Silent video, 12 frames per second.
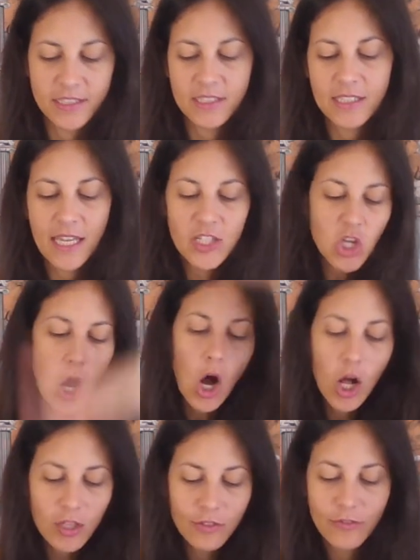sage
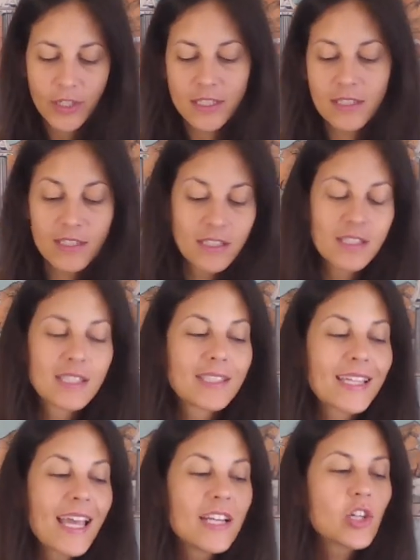all of it,
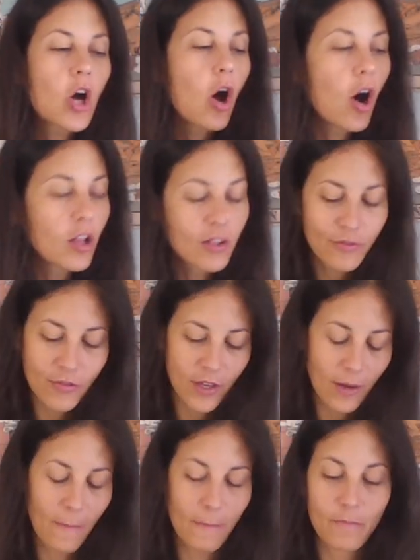sage all of
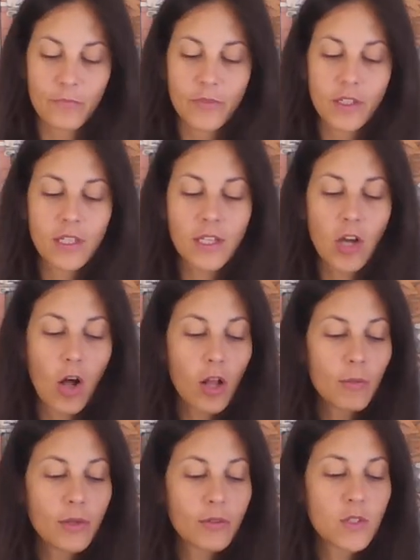them. It can
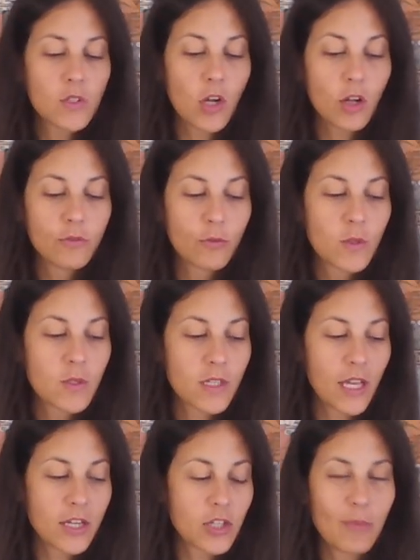all be resolved with
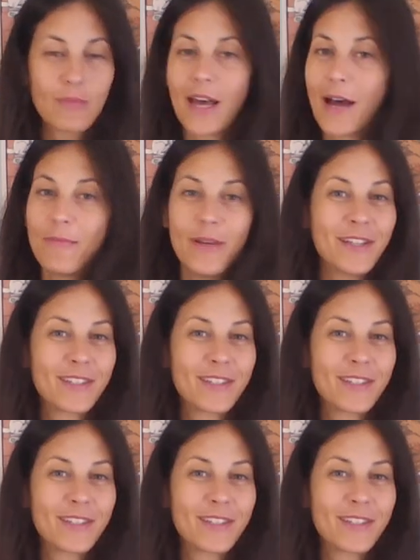sage. I'm not being